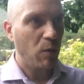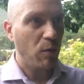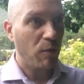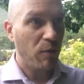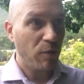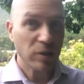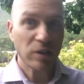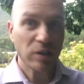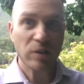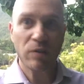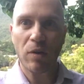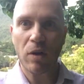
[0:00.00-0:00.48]

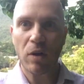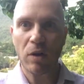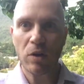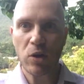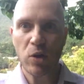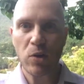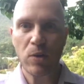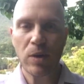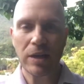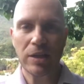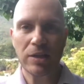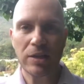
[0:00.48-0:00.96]
first of all,
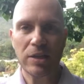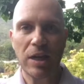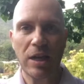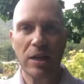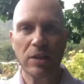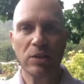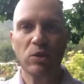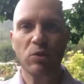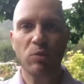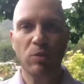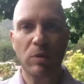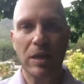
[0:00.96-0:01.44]
you get a
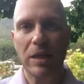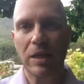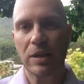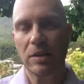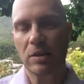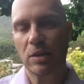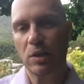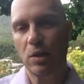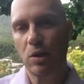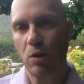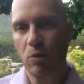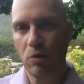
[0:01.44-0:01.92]
chance to really
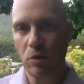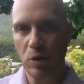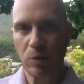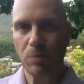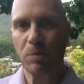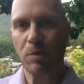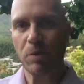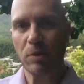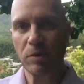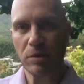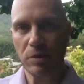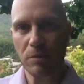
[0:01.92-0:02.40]
get to know this
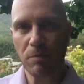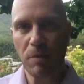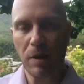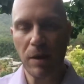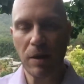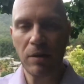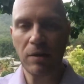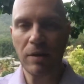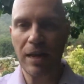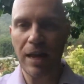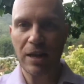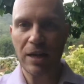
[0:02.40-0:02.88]
person
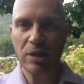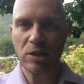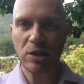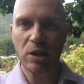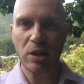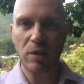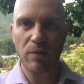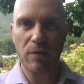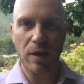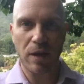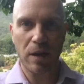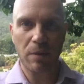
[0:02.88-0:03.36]
better and actually
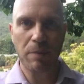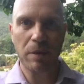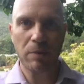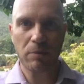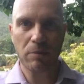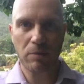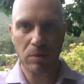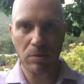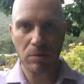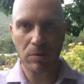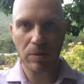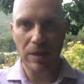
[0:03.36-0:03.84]
develop a
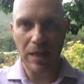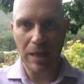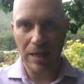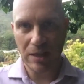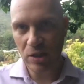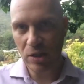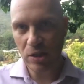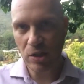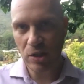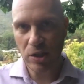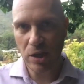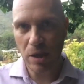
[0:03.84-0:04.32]
real
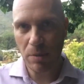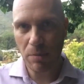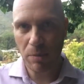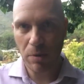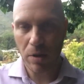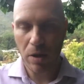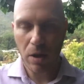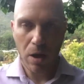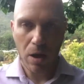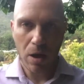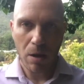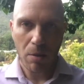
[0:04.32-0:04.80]
relationship,
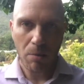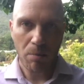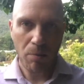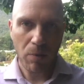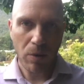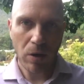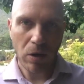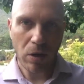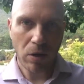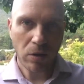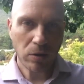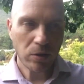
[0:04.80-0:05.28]

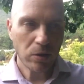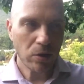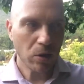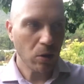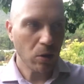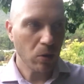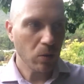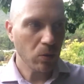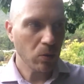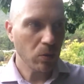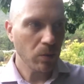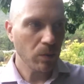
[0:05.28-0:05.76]
but
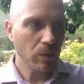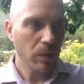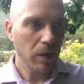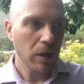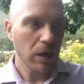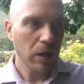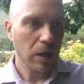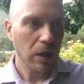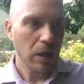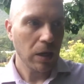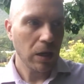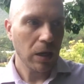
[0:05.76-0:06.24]
also
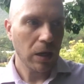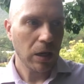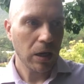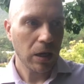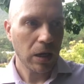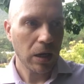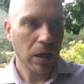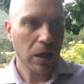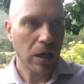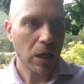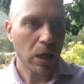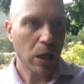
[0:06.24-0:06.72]

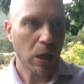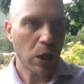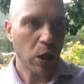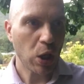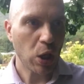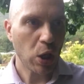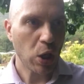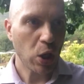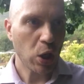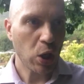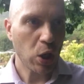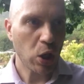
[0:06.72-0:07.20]

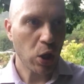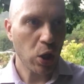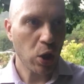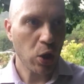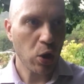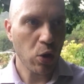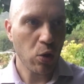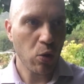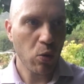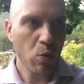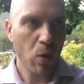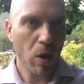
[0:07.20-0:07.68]

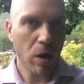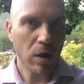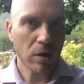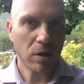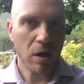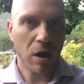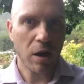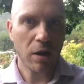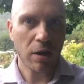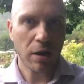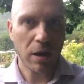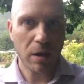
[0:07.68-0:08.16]
you are
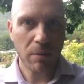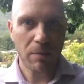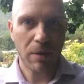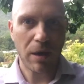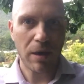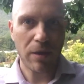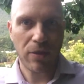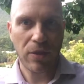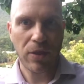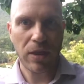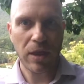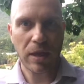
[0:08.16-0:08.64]
talking
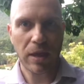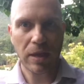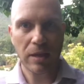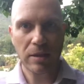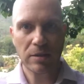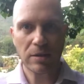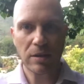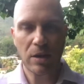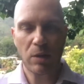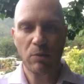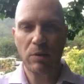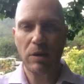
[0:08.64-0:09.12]
about
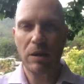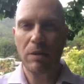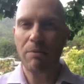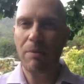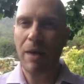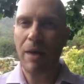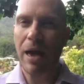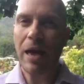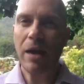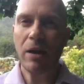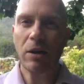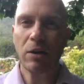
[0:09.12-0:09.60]
things that really
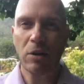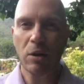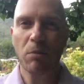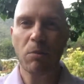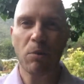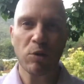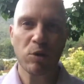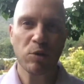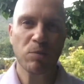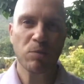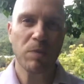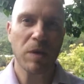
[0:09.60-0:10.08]
matter to
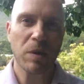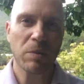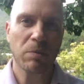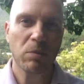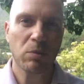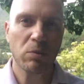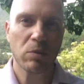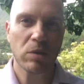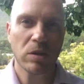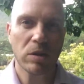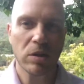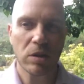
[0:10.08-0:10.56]
most
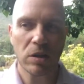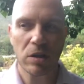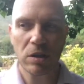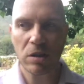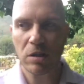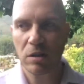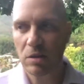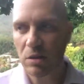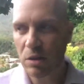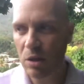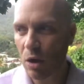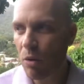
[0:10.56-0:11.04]
people, which
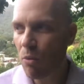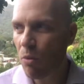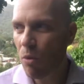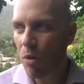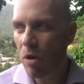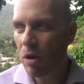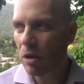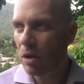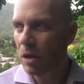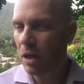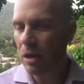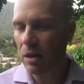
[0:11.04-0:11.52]
is they're
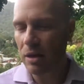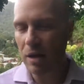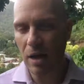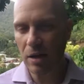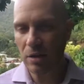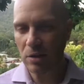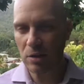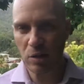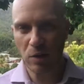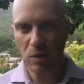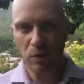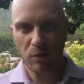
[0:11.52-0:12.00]
working
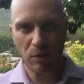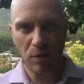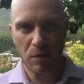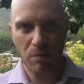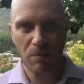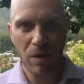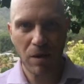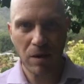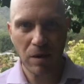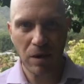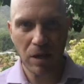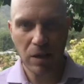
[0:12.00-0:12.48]
not just for the
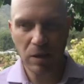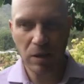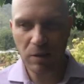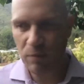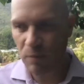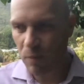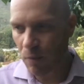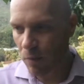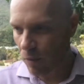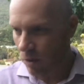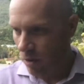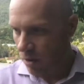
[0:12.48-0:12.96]
money, it's
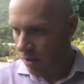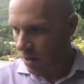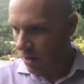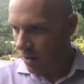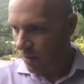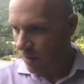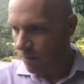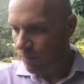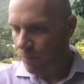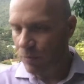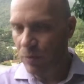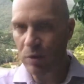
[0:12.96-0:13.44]
for
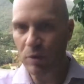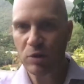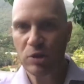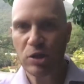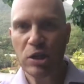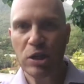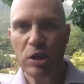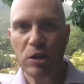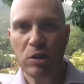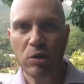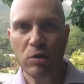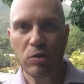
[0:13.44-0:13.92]
their
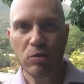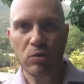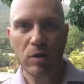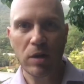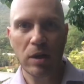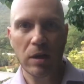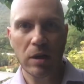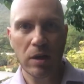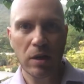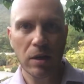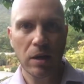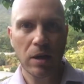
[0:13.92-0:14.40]

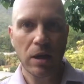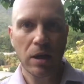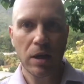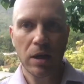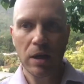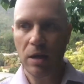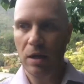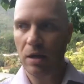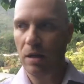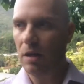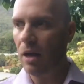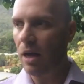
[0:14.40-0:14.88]
children,
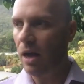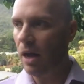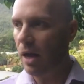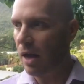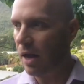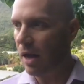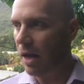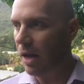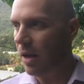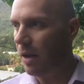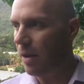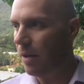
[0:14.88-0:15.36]

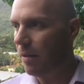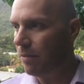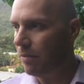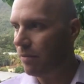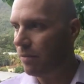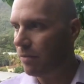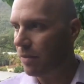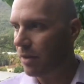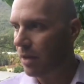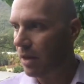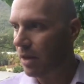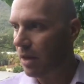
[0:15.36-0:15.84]
um,